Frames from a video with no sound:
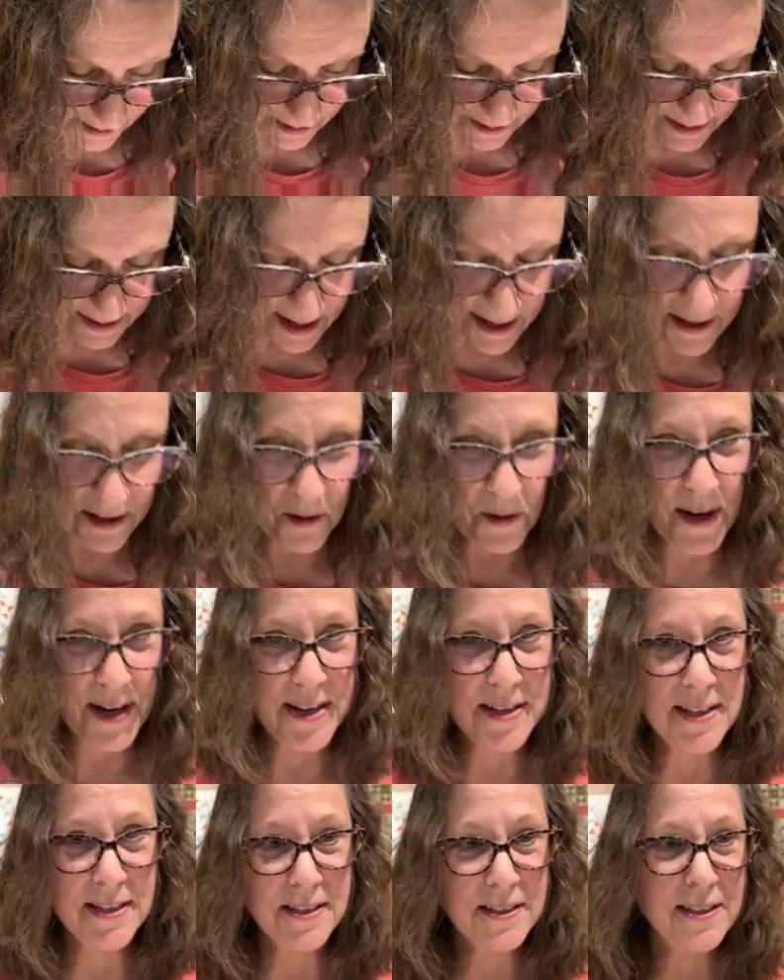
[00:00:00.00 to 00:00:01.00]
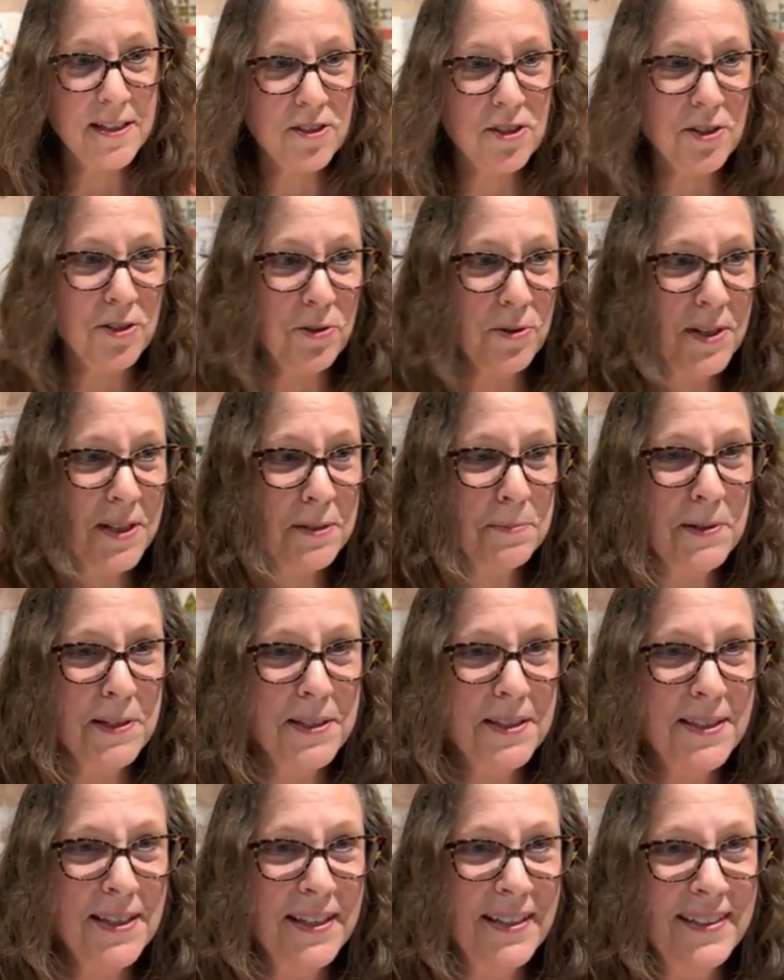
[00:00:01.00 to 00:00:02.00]
It's kind of crazy stitching
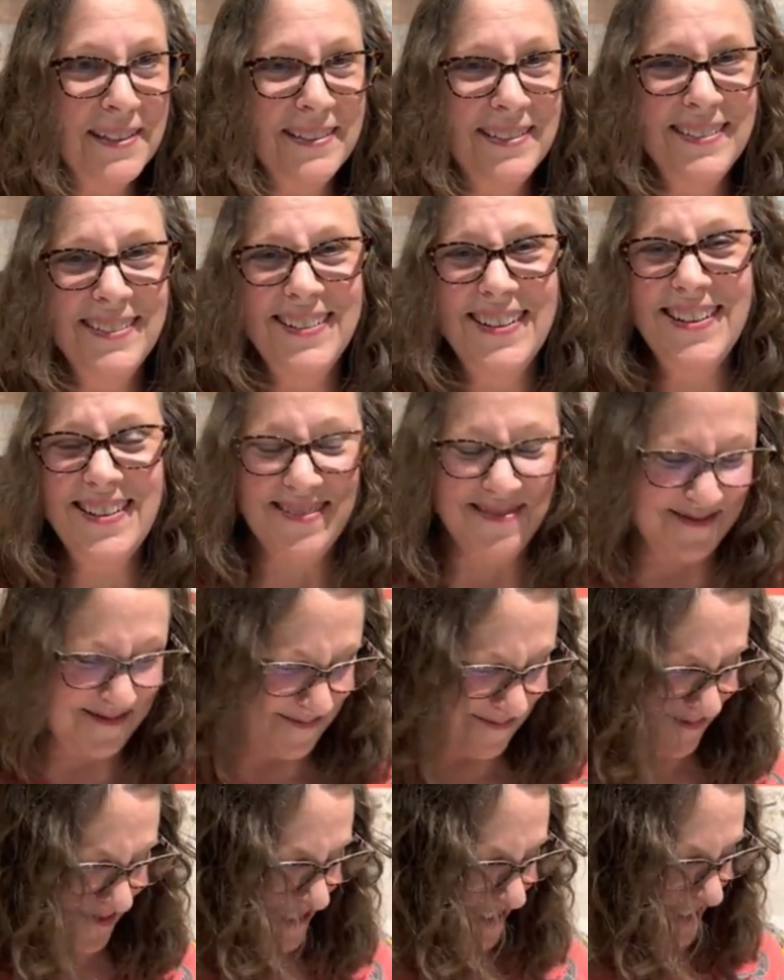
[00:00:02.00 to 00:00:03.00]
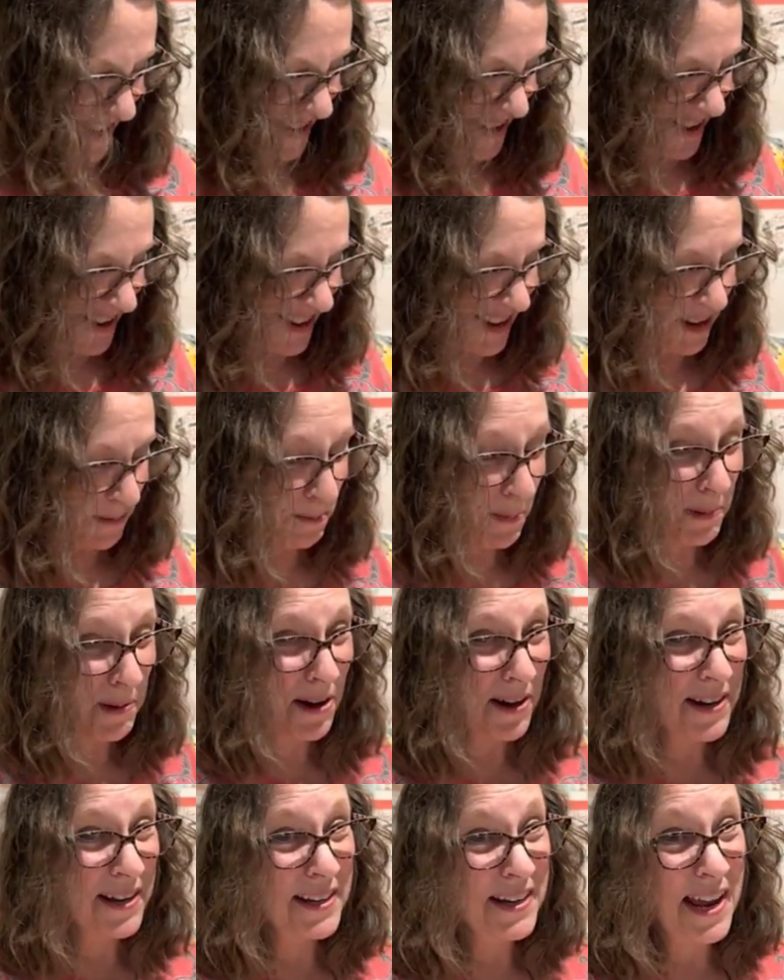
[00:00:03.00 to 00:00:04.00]
Christmas in
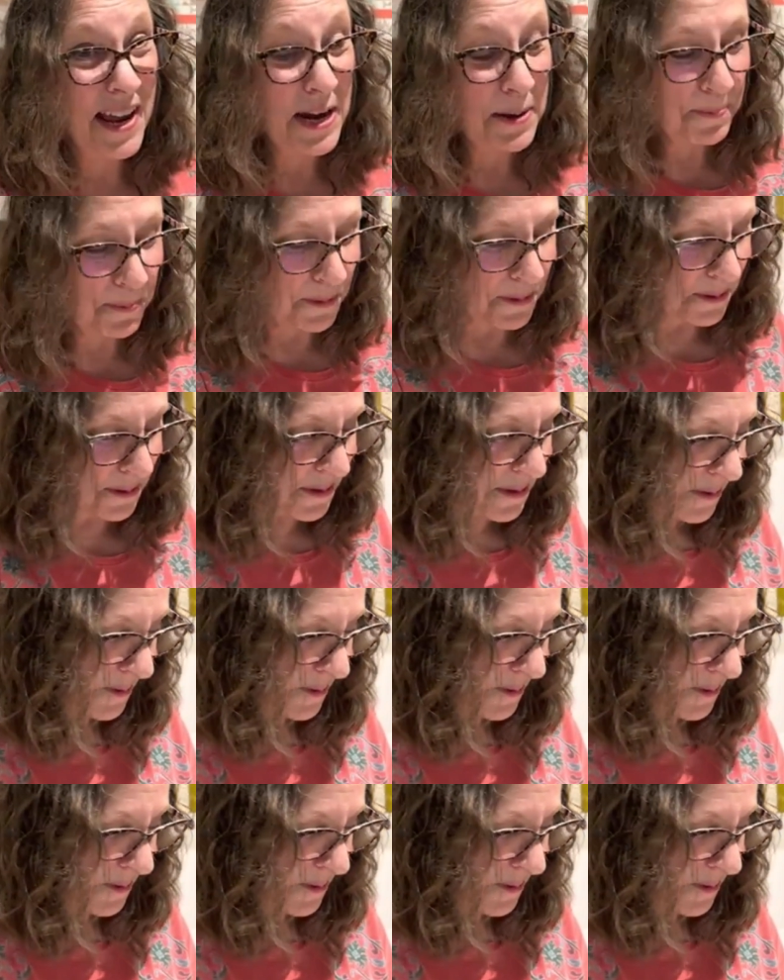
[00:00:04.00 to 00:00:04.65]
April,